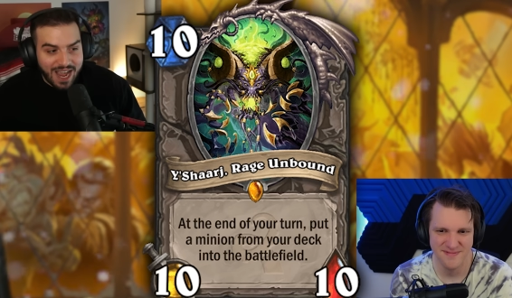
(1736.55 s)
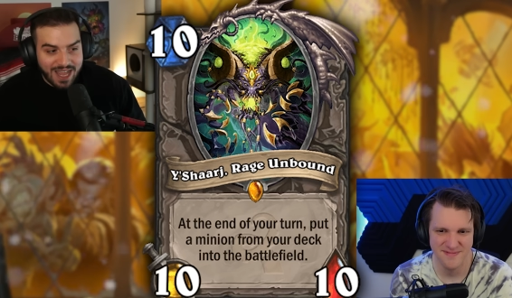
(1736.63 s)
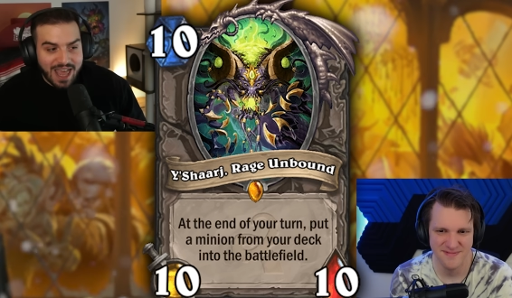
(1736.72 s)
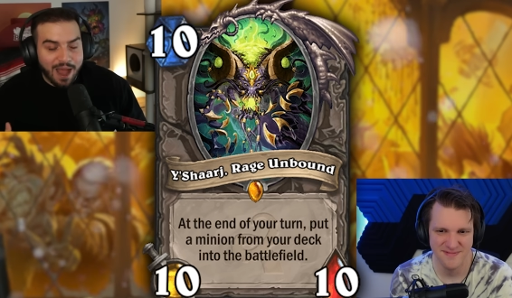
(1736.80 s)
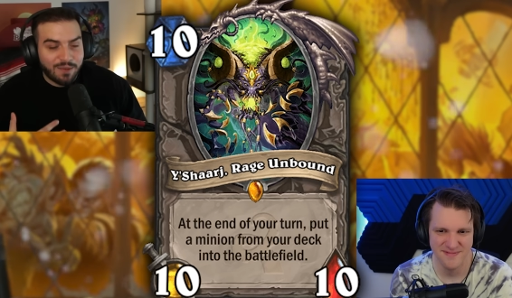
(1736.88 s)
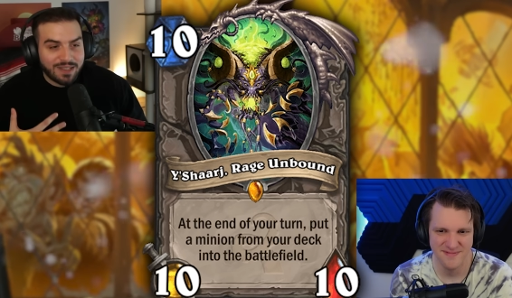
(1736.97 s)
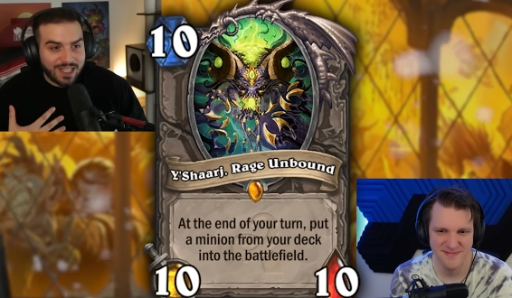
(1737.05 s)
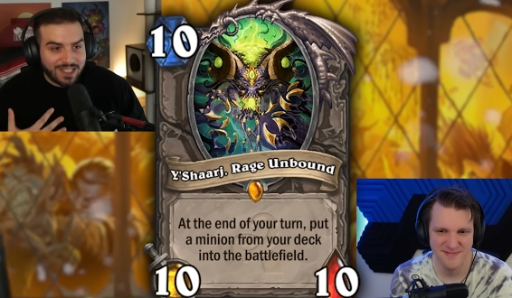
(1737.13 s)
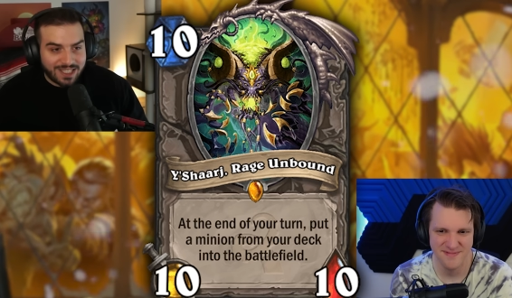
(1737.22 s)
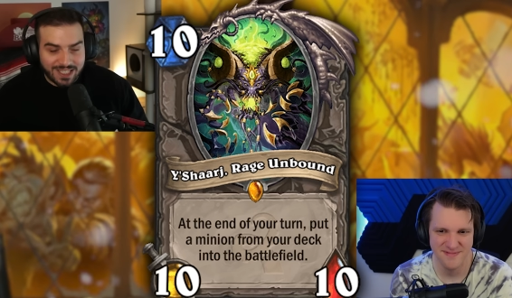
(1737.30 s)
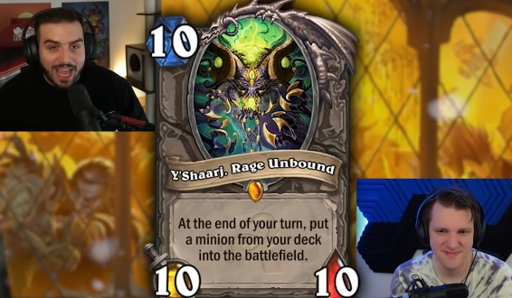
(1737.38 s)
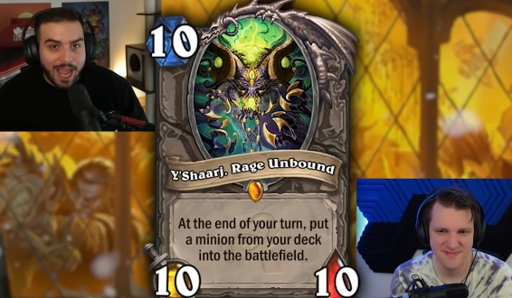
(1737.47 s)
Speaker 1: And that was a
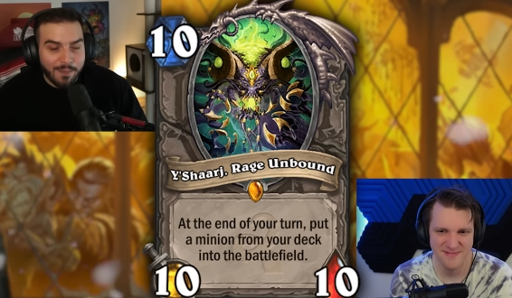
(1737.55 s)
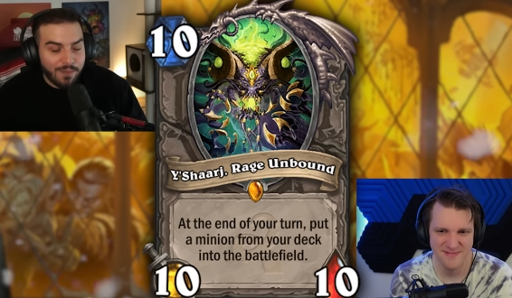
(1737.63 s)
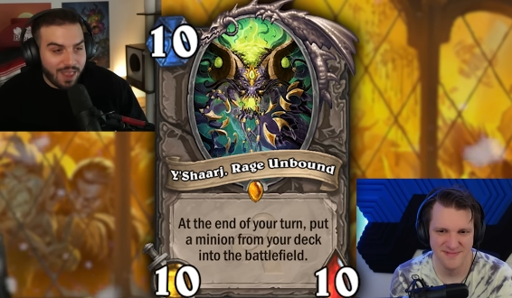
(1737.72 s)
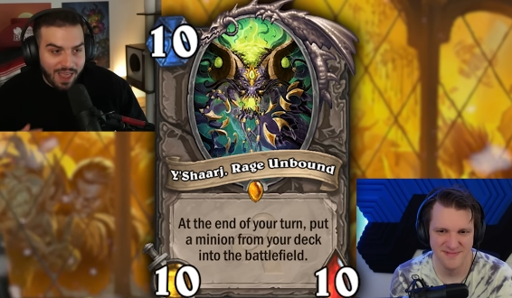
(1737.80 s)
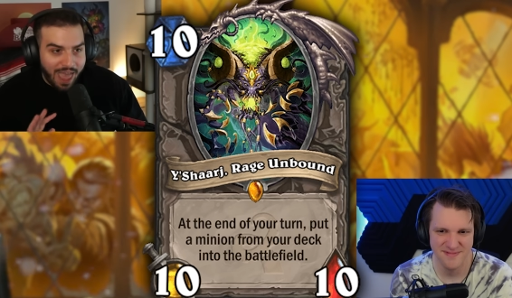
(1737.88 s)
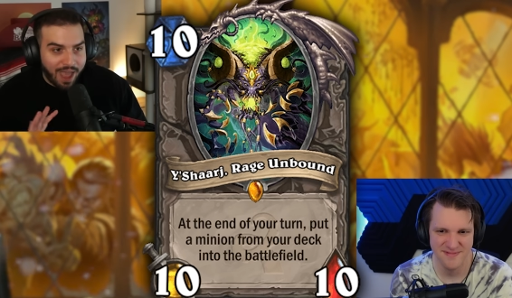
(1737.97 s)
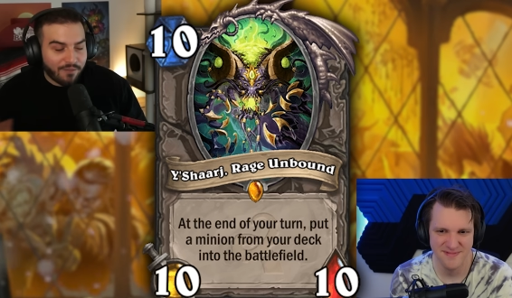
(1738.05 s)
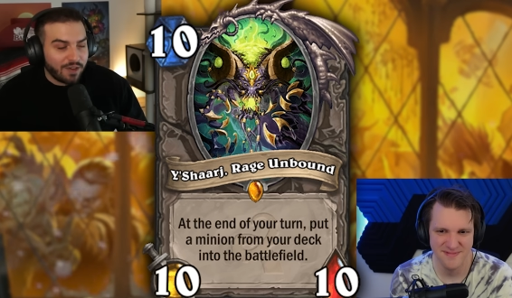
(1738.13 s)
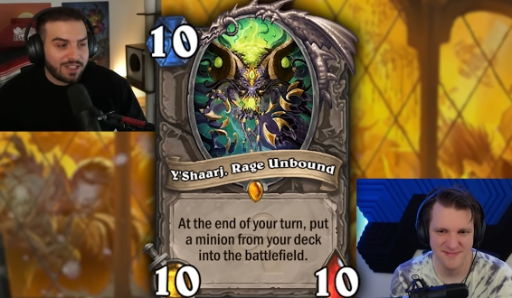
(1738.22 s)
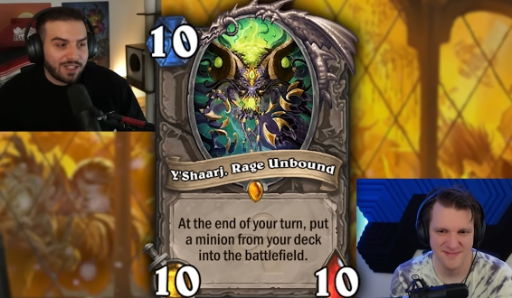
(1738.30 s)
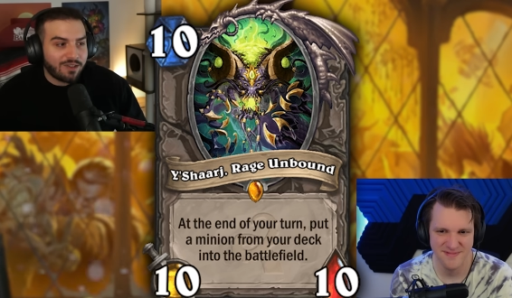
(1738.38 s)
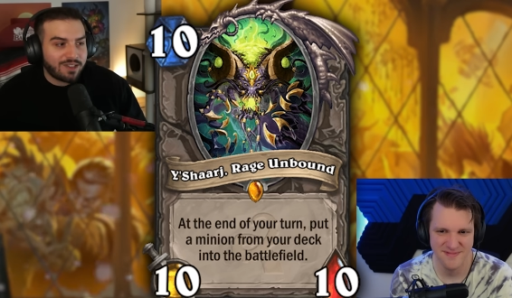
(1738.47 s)
scam
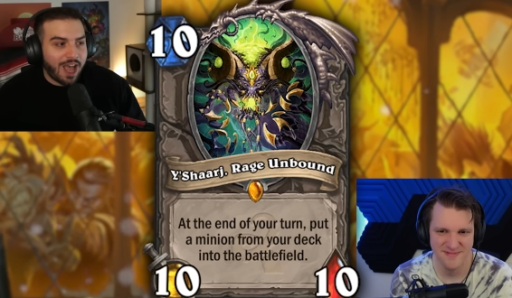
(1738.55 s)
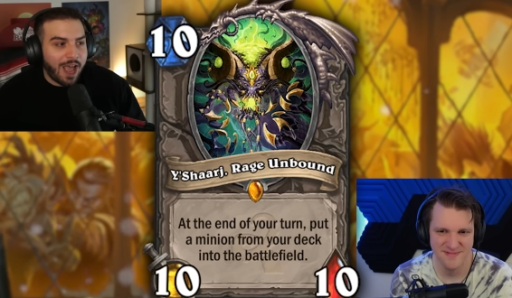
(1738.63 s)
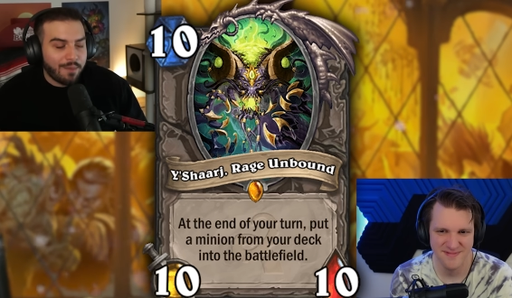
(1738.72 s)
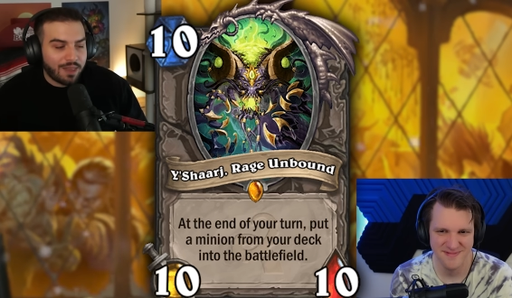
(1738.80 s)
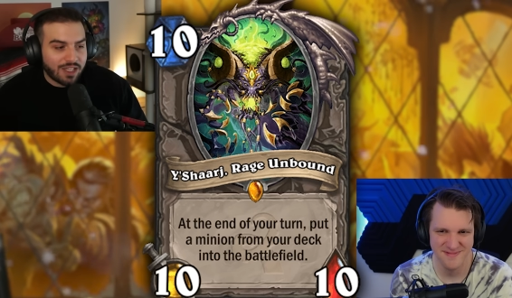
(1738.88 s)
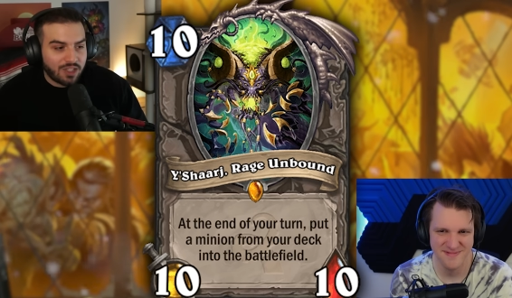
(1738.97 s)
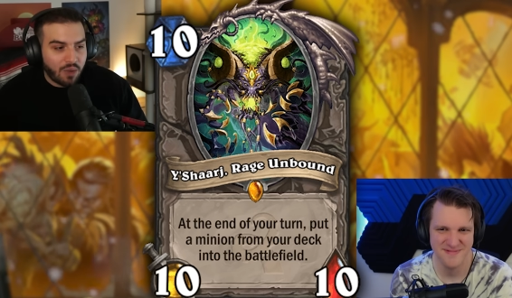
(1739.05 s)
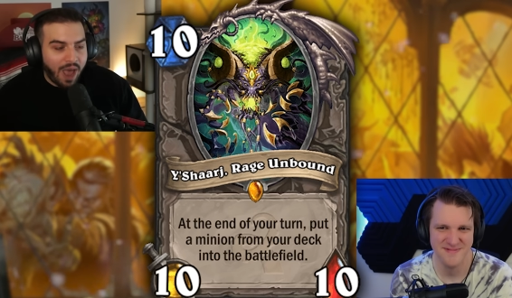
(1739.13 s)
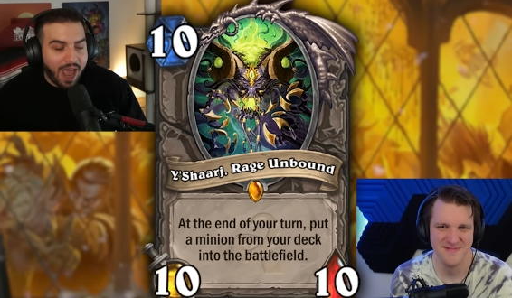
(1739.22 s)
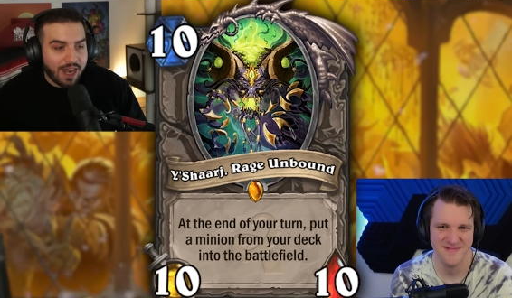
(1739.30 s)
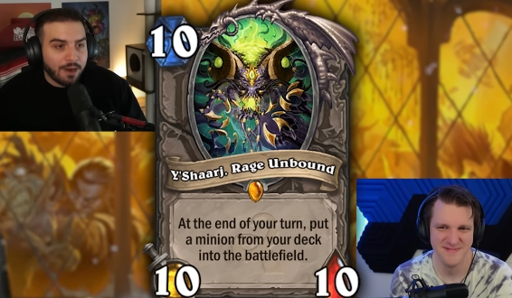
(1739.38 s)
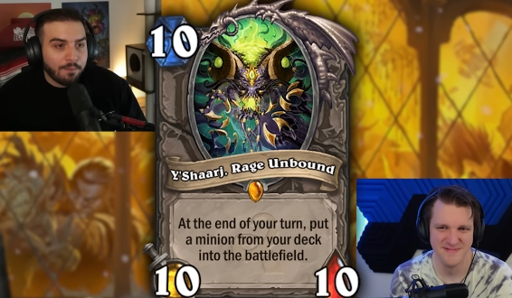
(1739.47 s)
every single time unless you
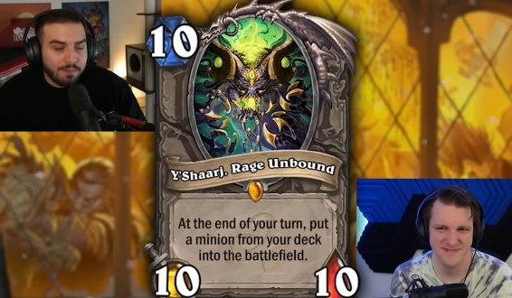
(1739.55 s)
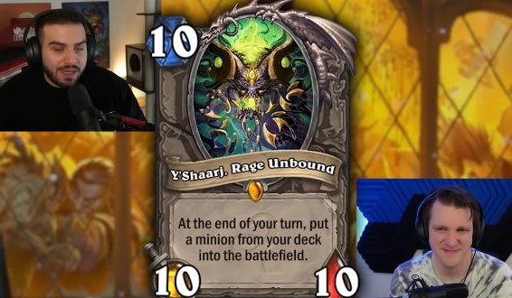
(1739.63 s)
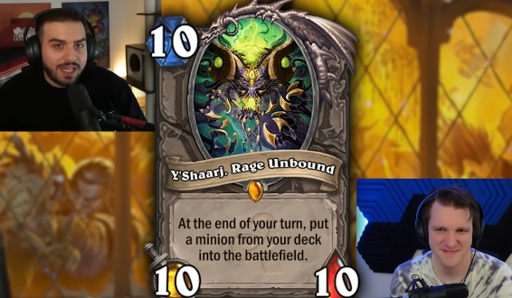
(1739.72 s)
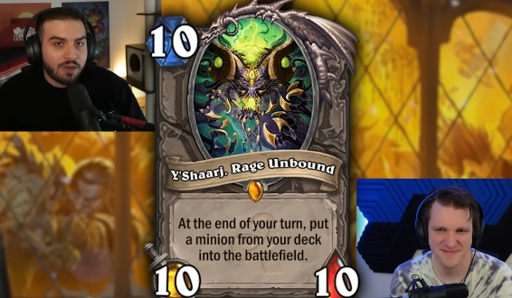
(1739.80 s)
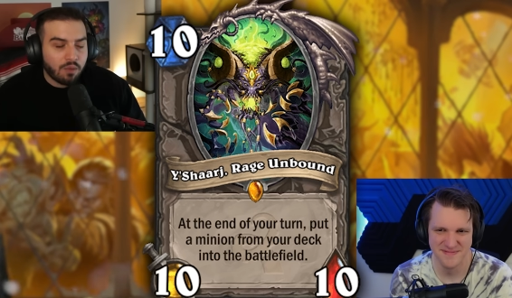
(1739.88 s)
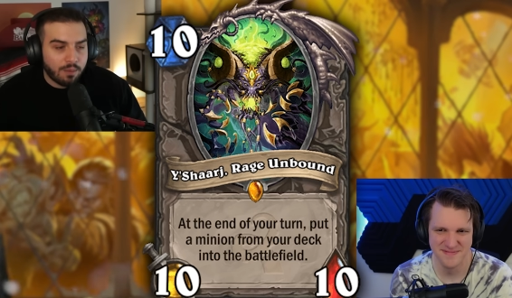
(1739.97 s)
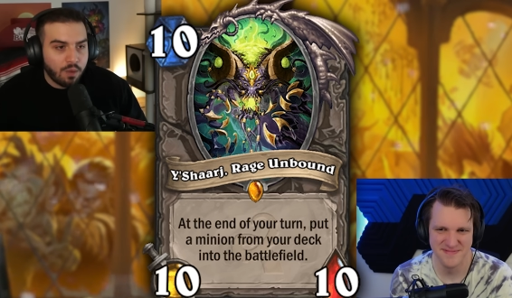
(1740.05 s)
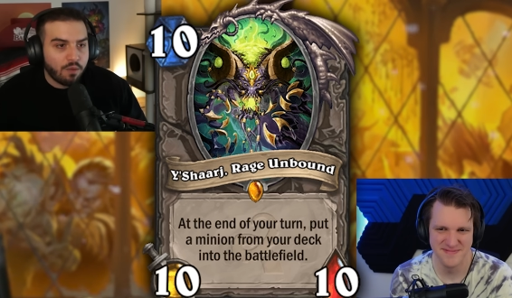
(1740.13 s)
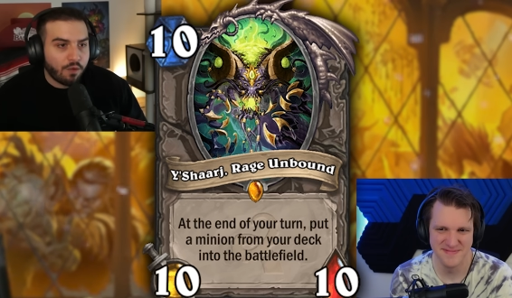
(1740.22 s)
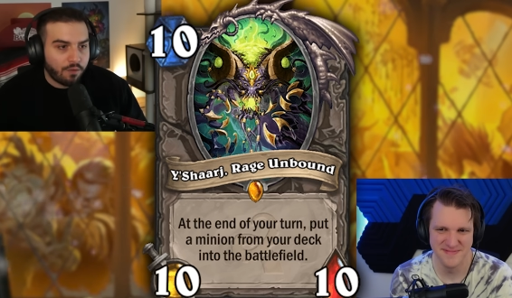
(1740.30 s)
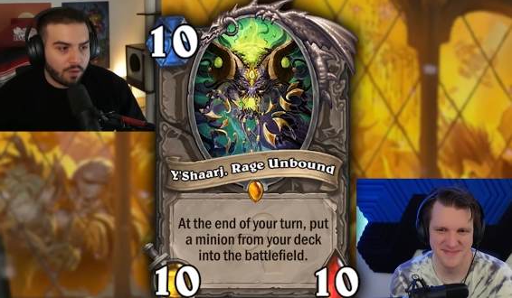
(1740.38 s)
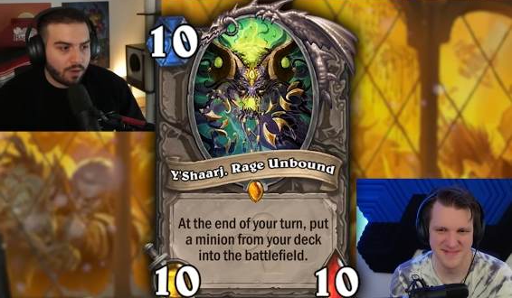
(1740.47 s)
had an immediate
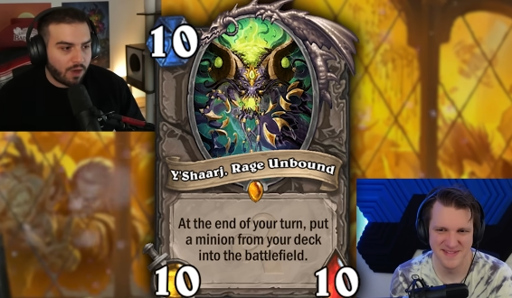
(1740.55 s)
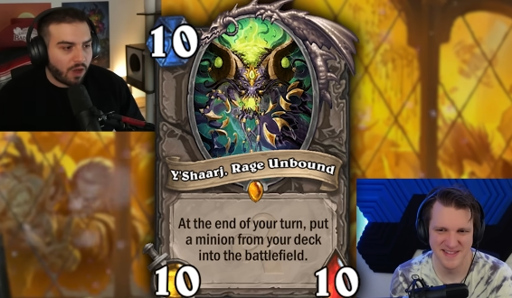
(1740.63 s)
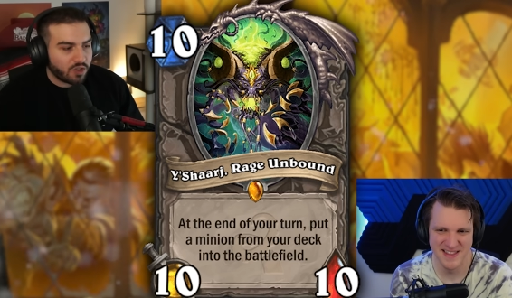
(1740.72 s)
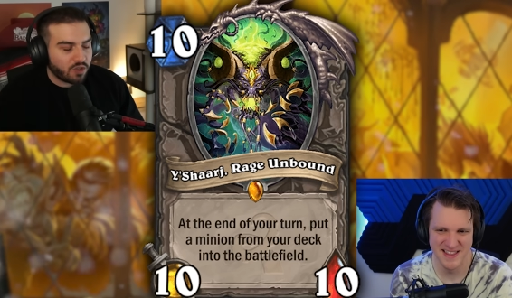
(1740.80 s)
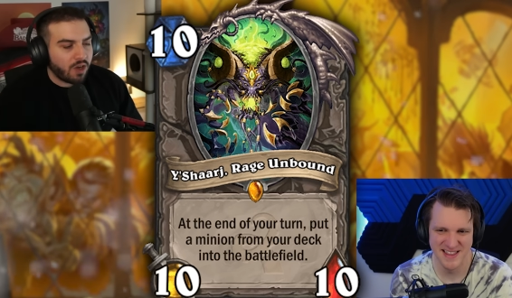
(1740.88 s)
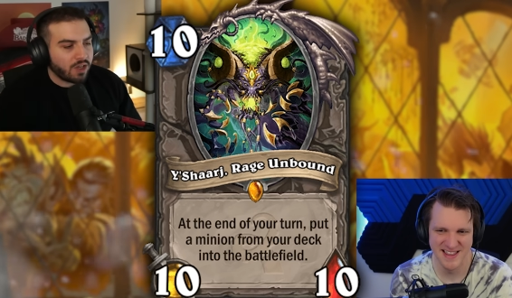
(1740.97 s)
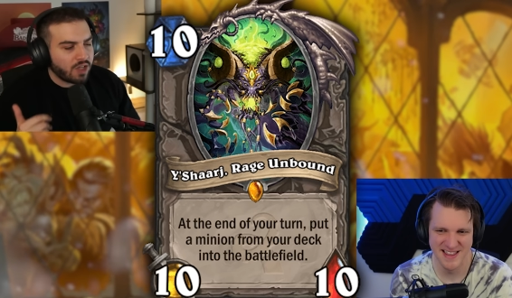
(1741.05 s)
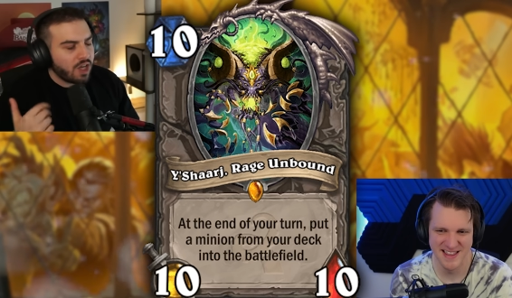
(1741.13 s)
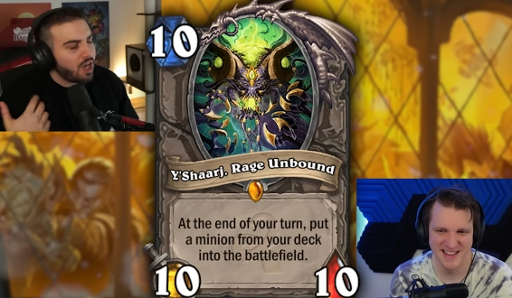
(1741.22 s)
removal for Yshaarj.